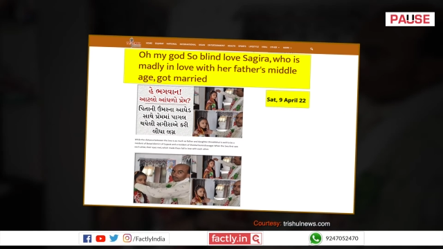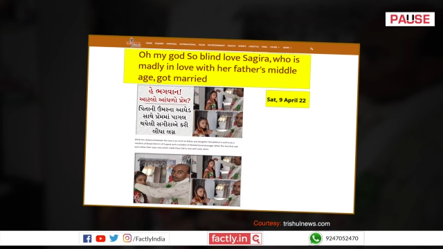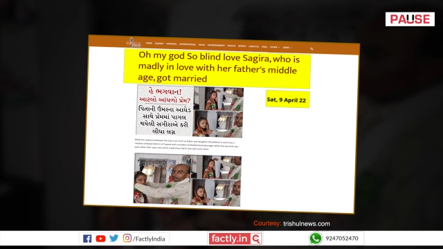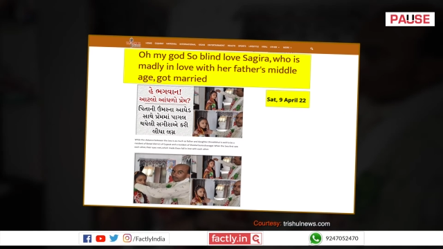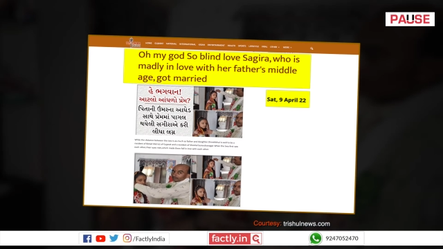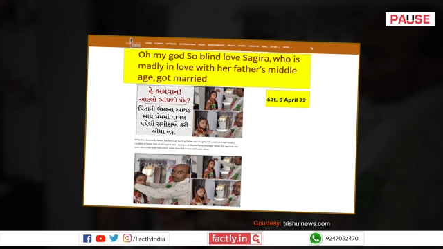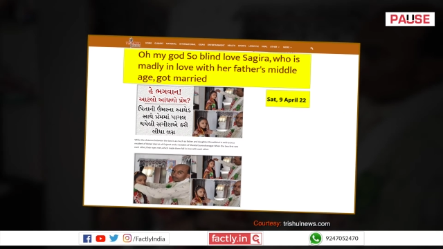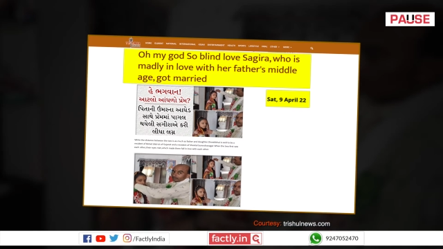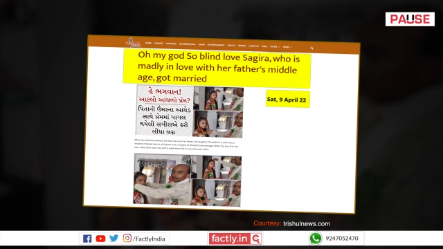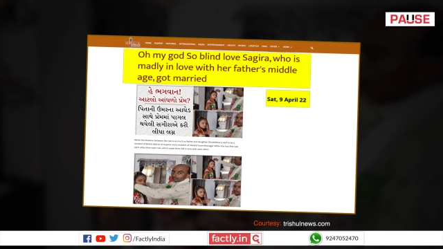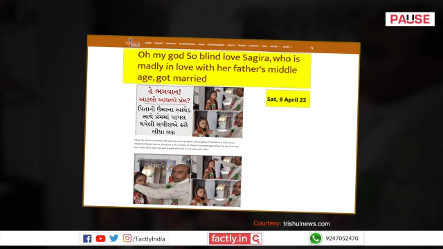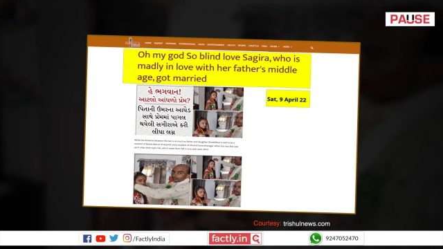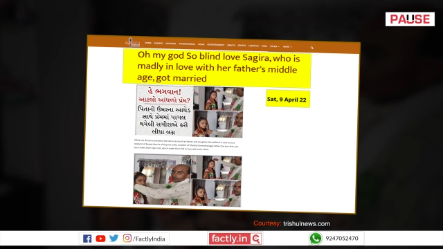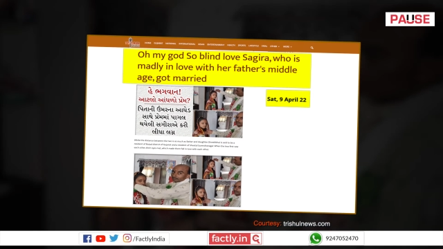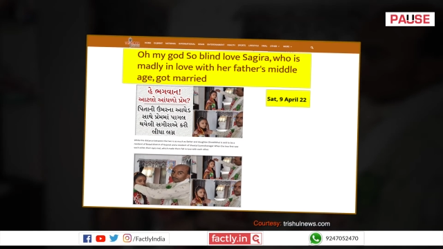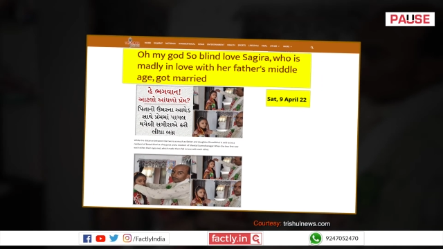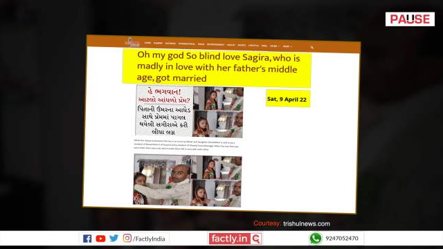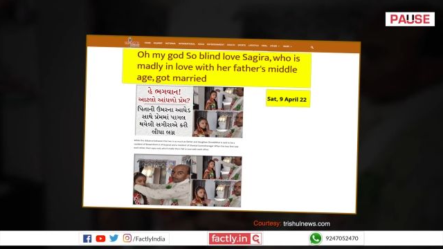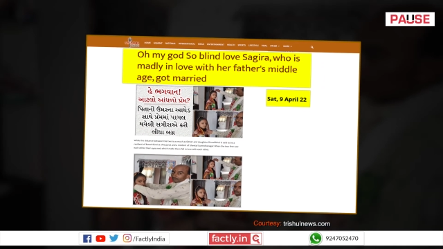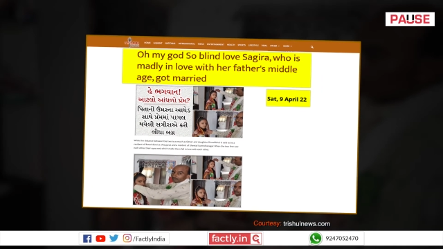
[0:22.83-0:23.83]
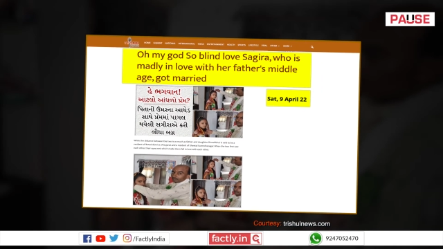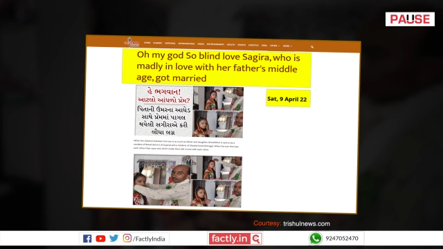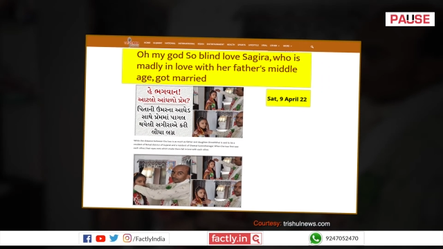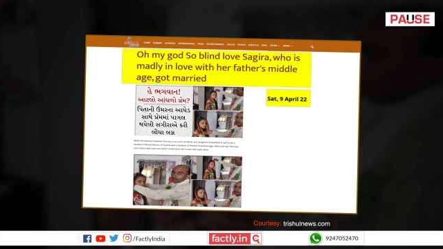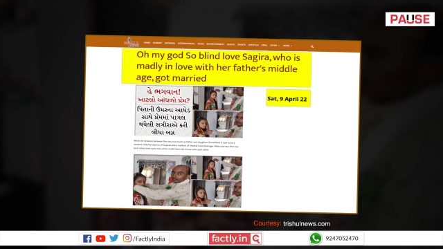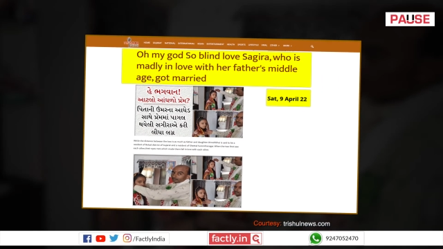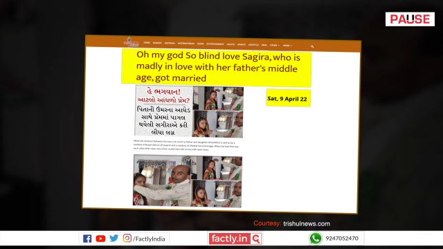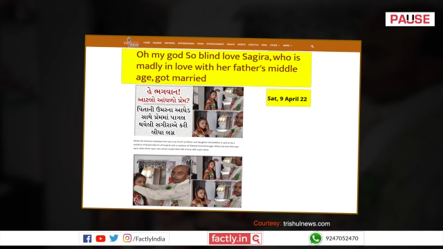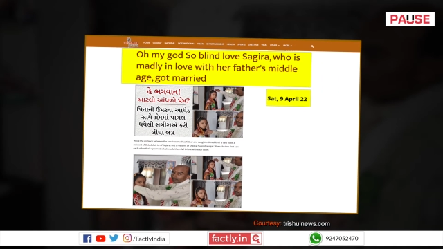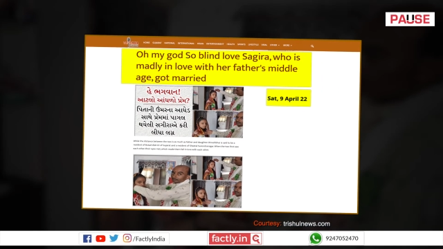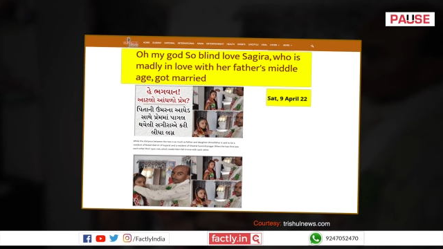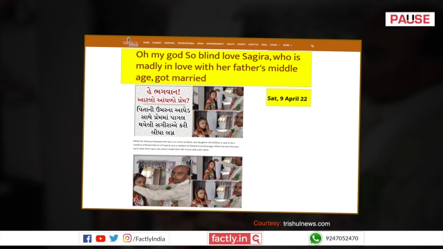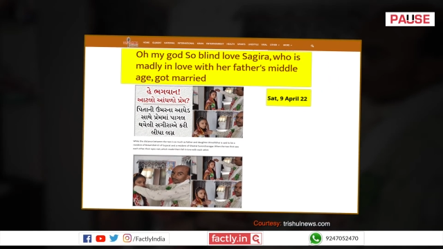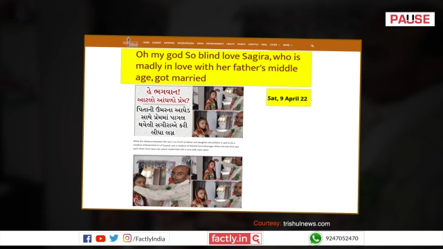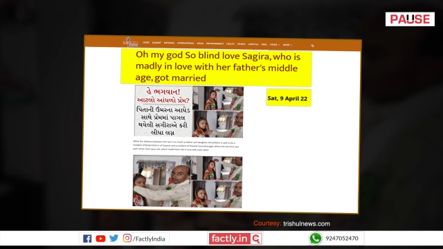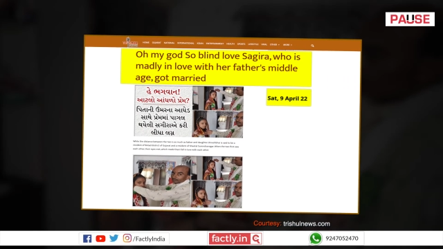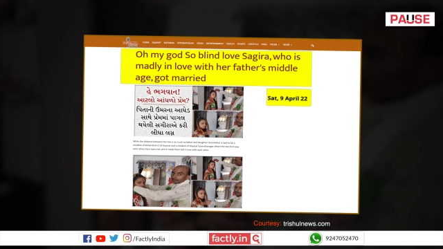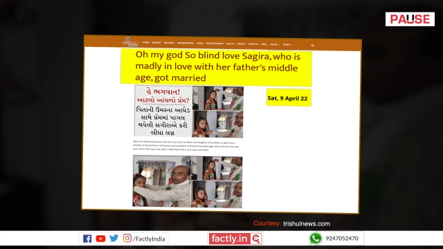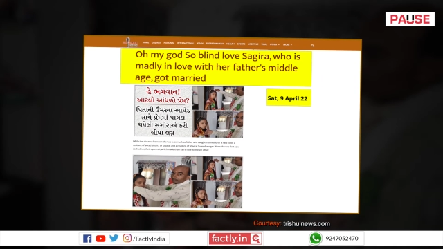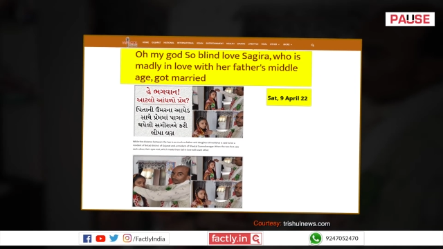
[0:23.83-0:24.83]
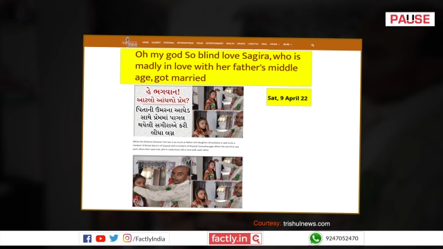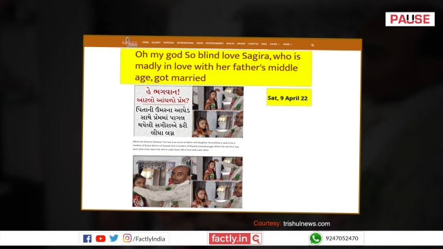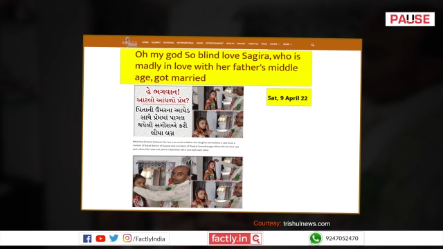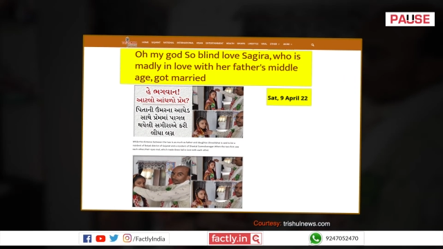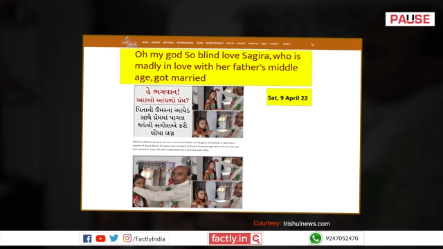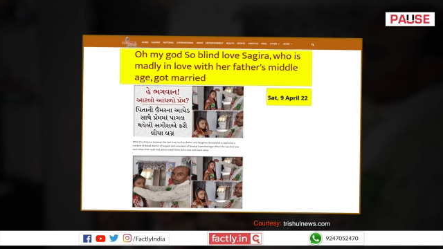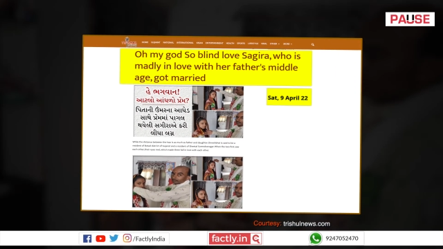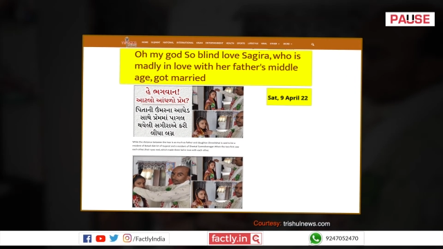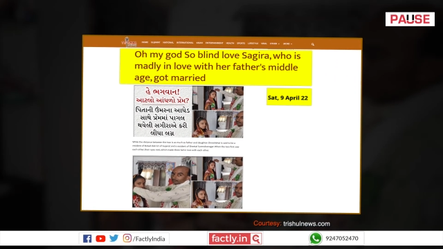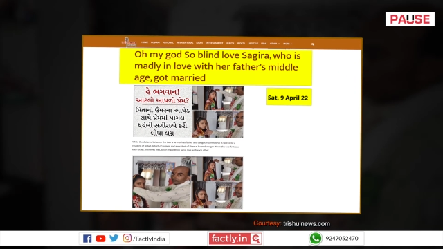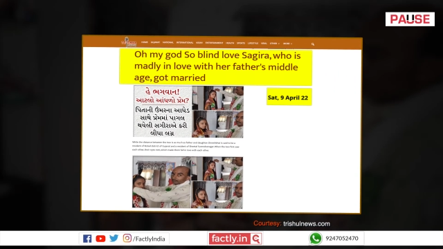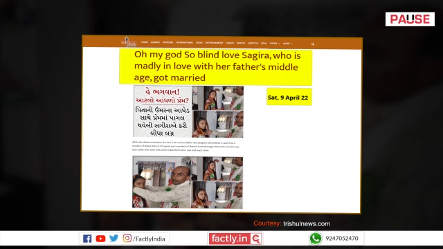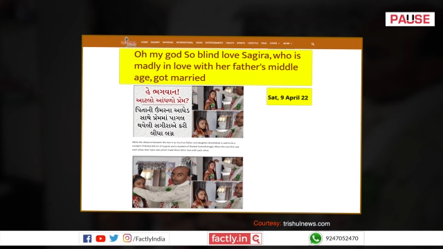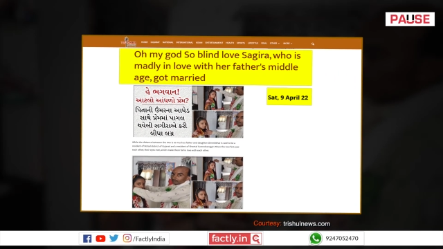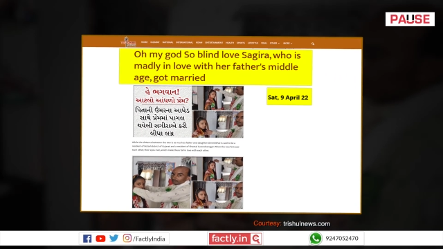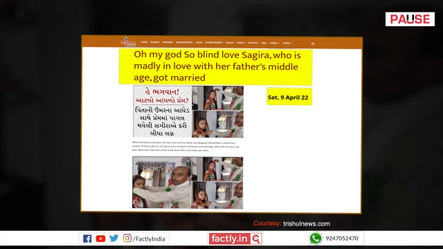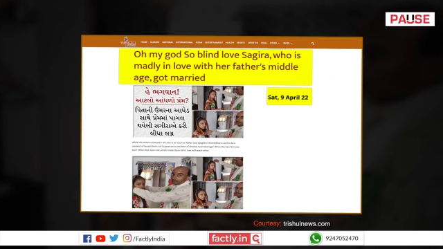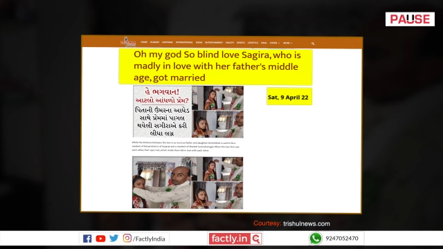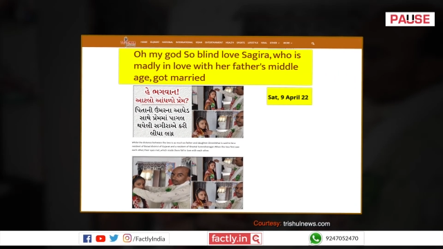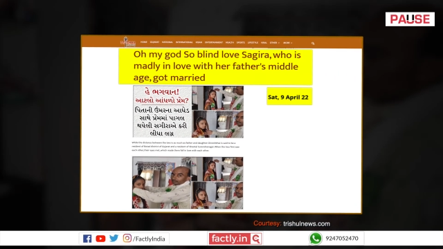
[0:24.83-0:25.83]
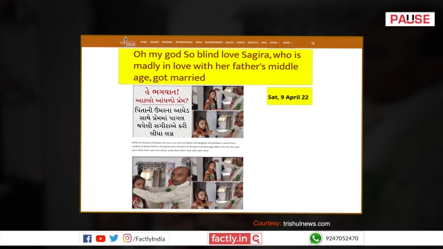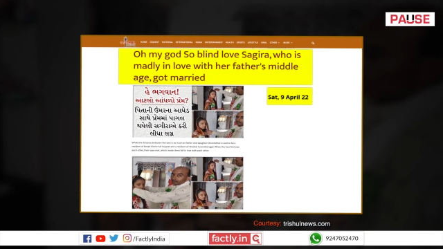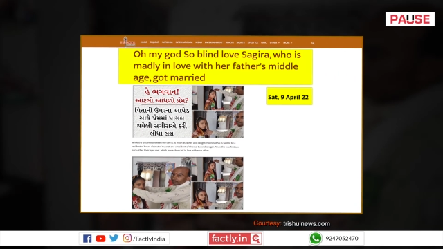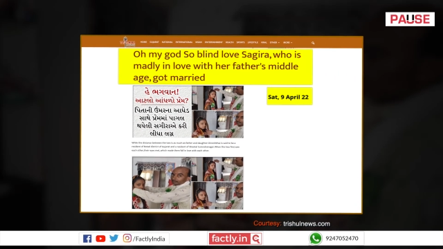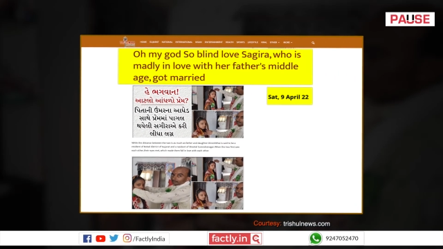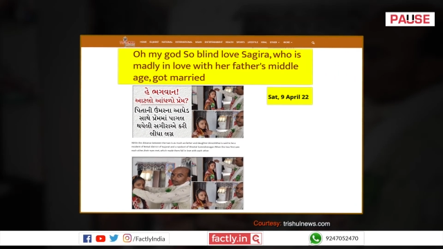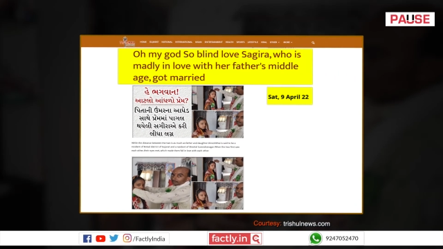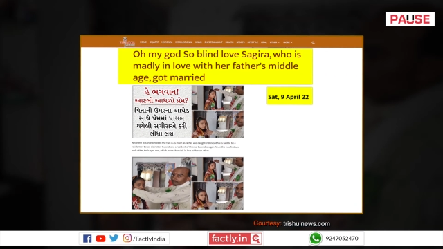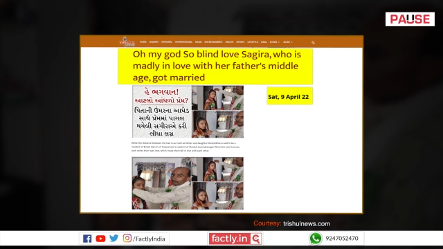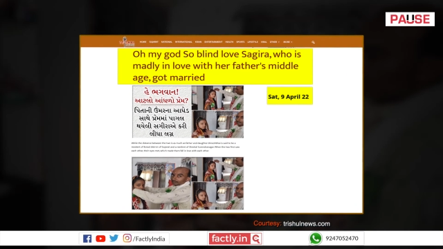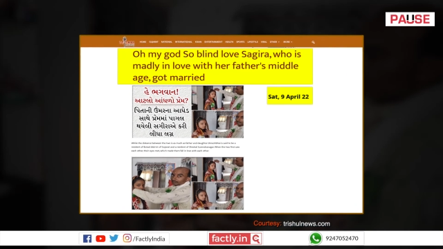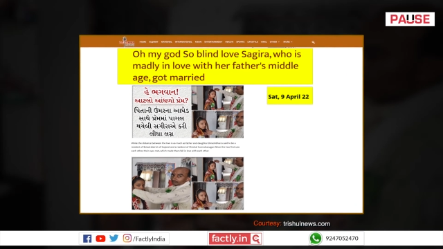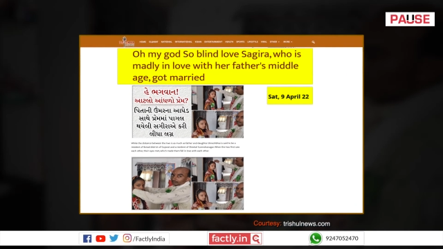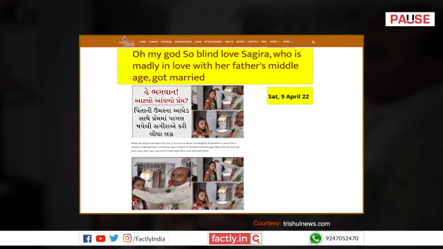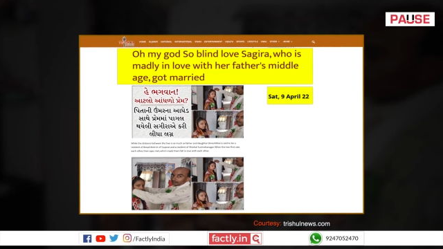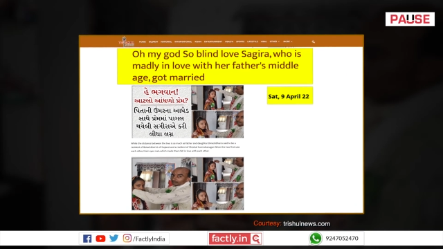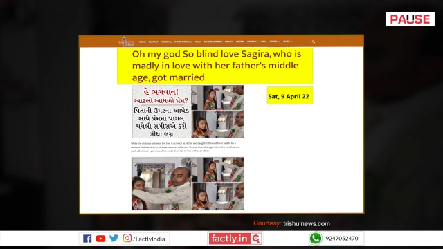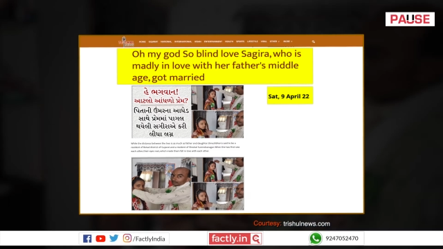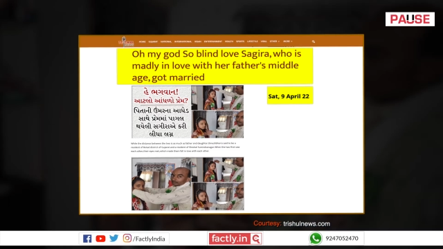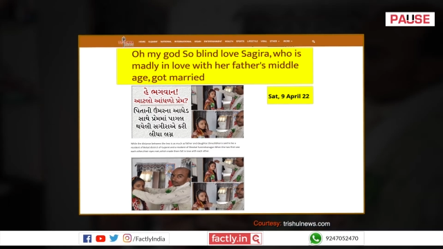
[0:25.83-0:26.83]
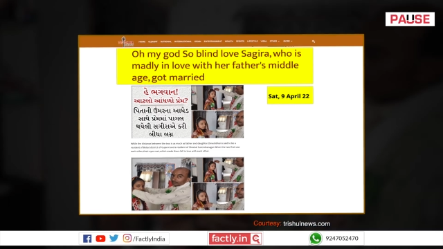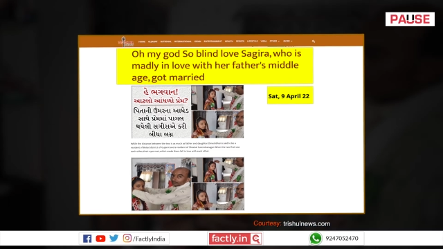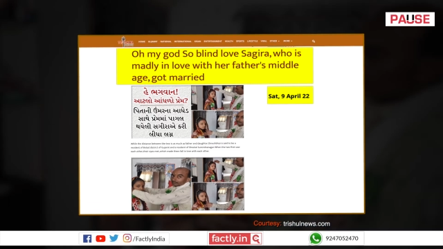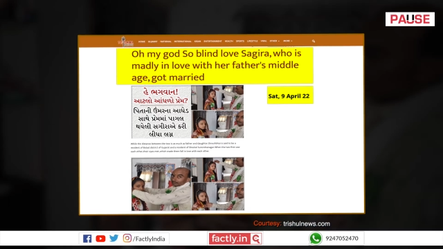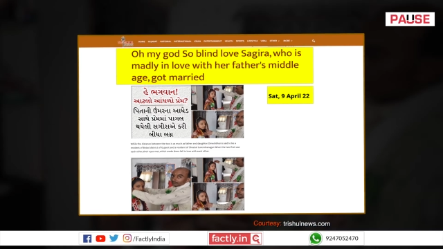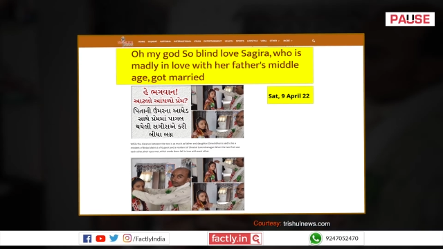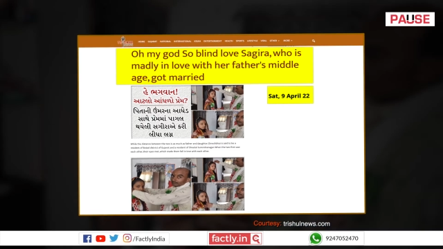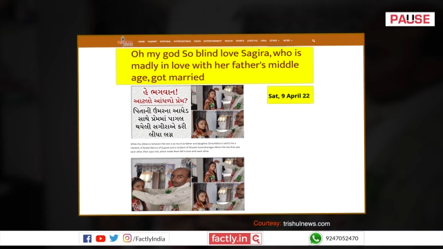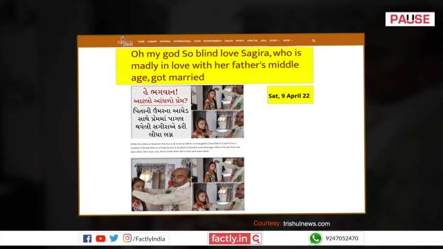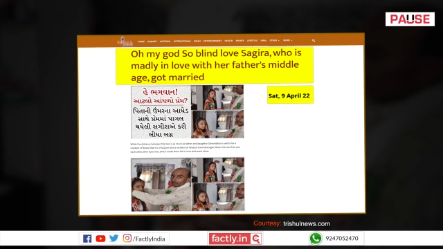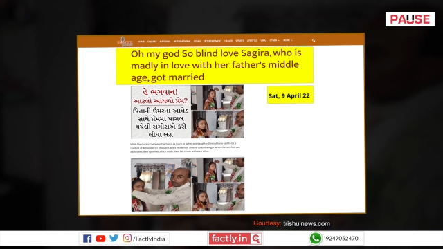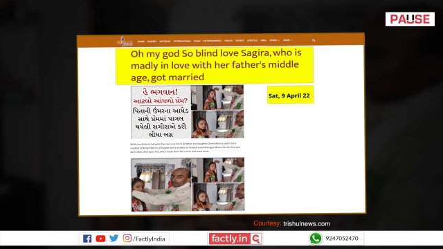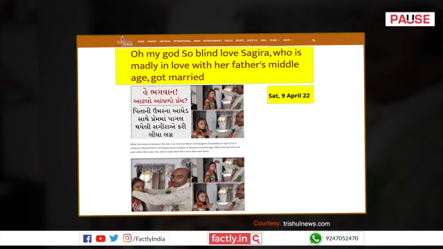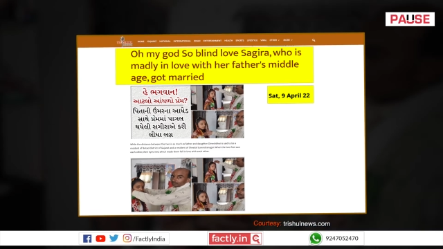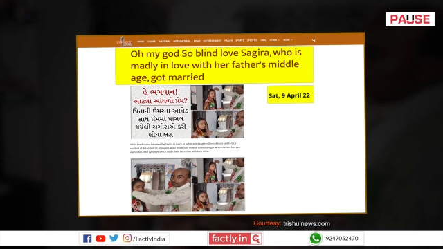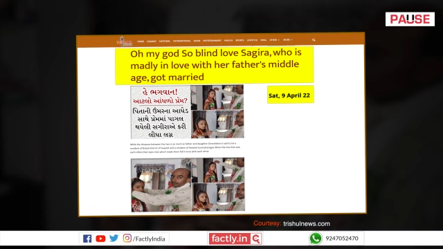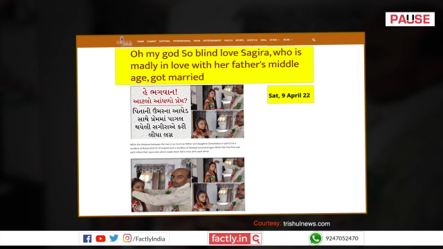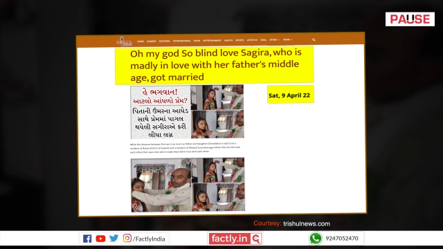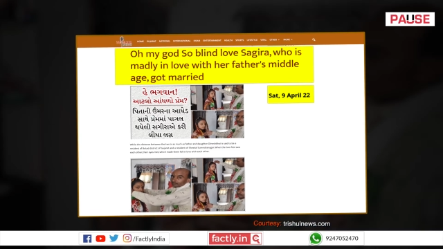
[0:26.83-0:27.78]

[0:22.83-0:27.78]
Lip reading: No face is visible, so there are no lips to read.